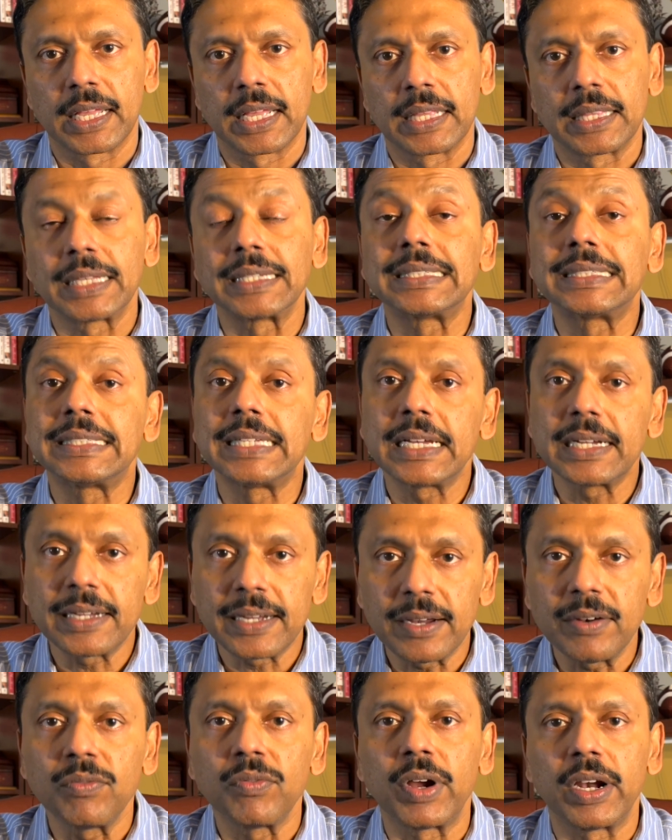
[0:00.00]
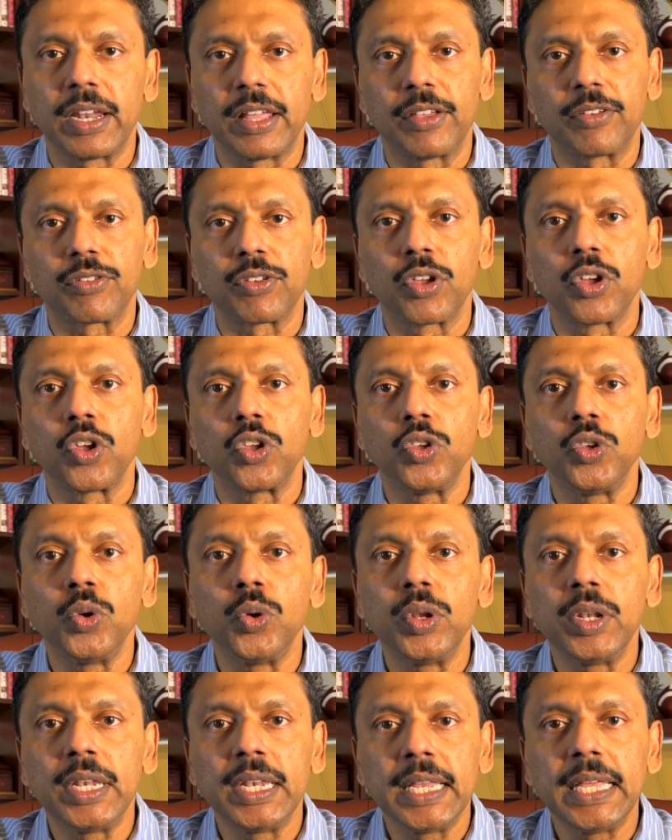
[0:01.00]
The second one is you
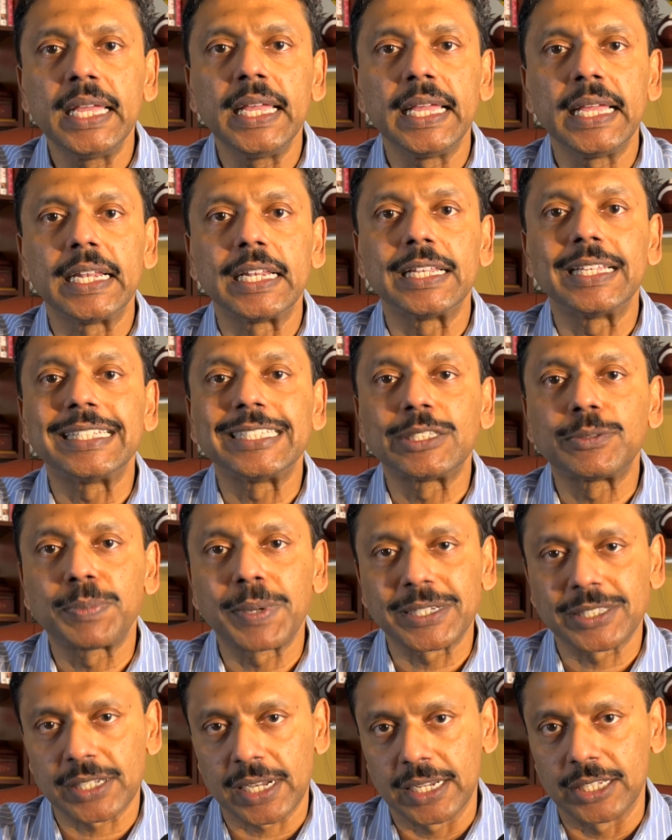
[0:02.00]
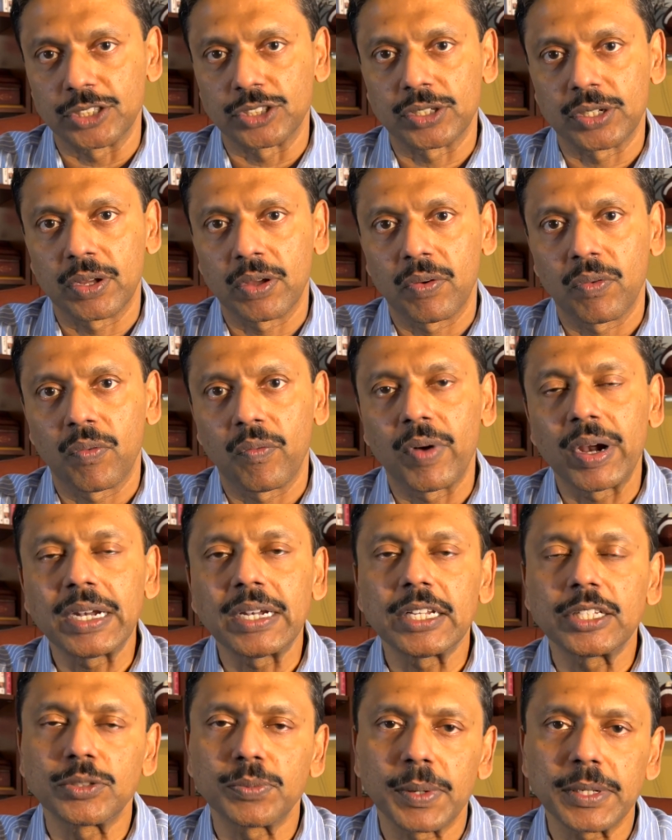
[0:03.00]
need specialists. What
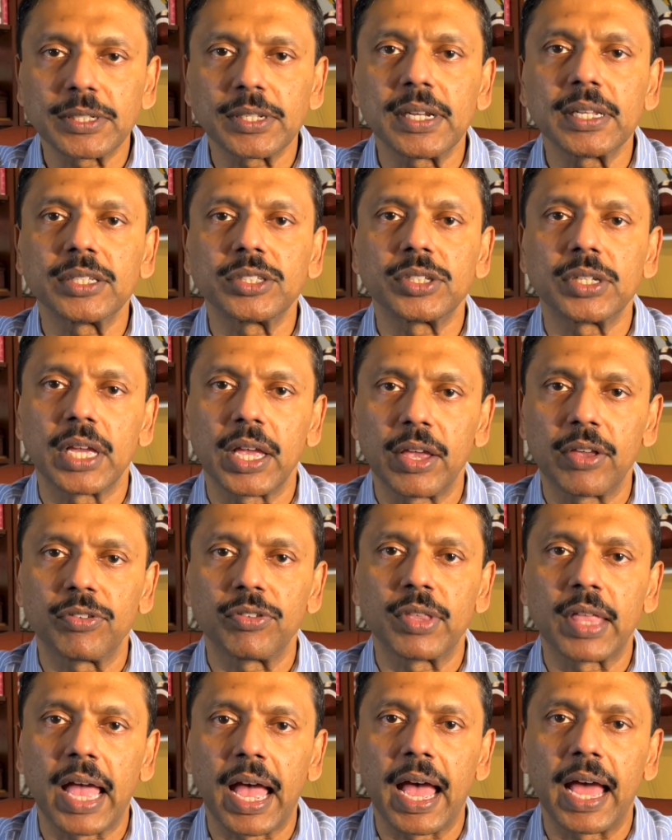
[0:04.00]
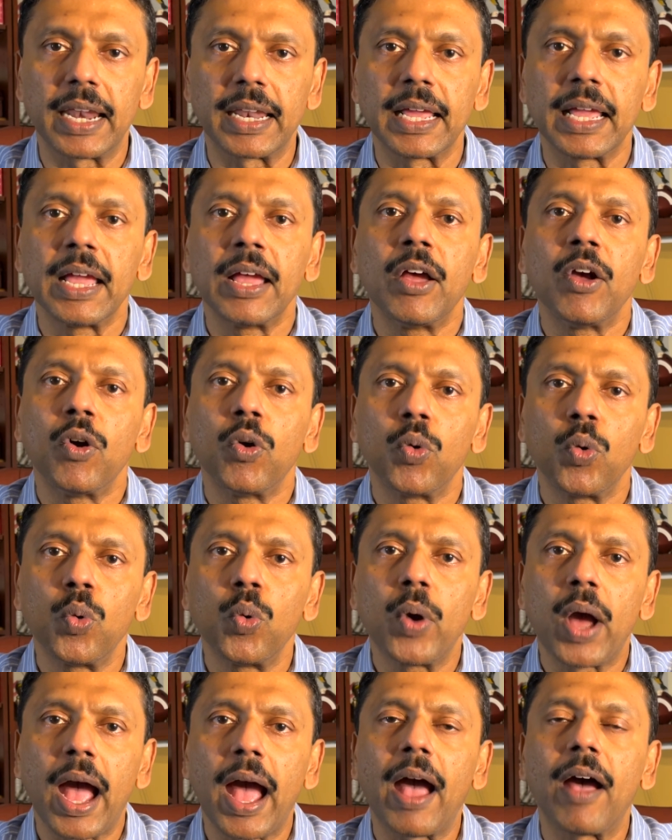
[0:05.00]
a specialist is that who
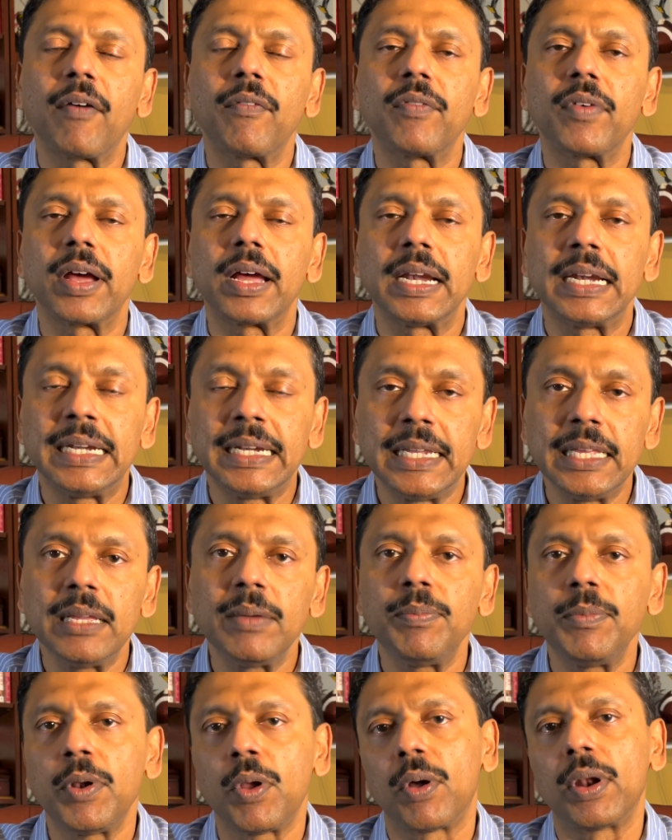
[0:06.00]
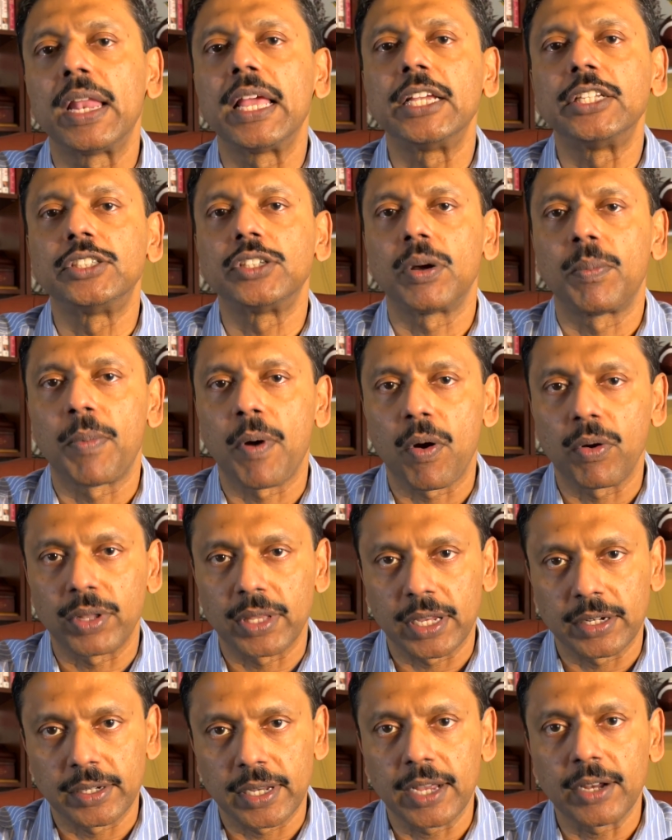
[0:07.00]
have deep knowledge about
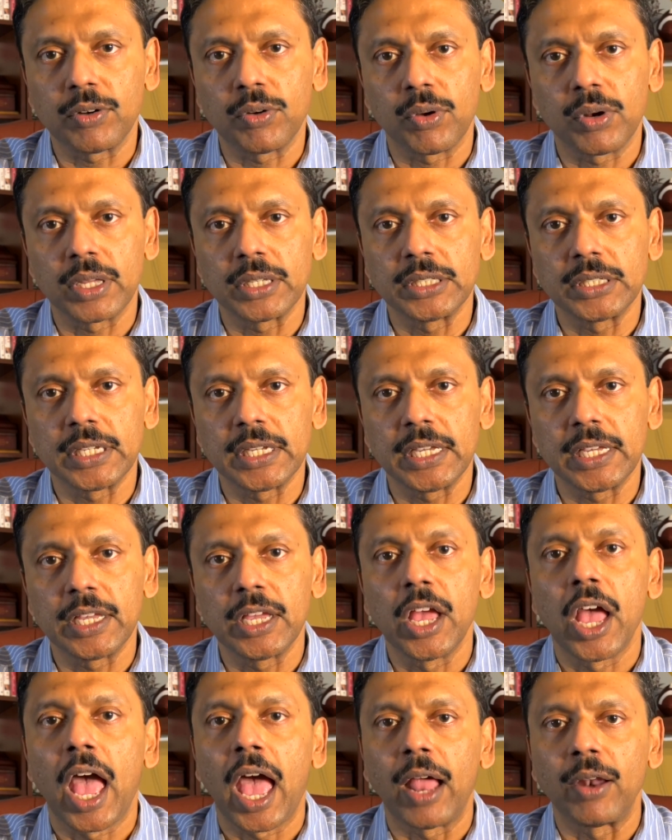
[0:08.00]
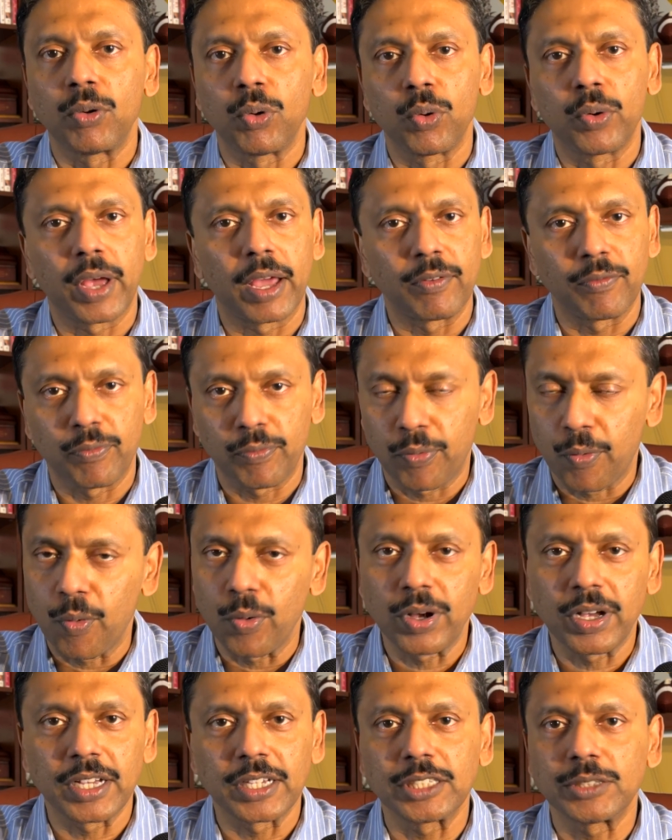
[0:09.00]
the technology, who can
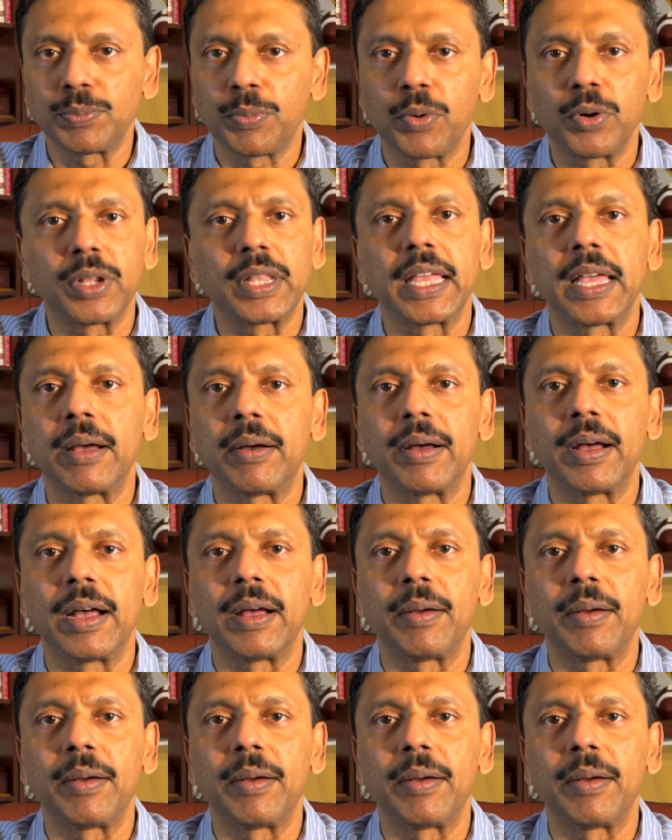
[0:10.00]
focus, put their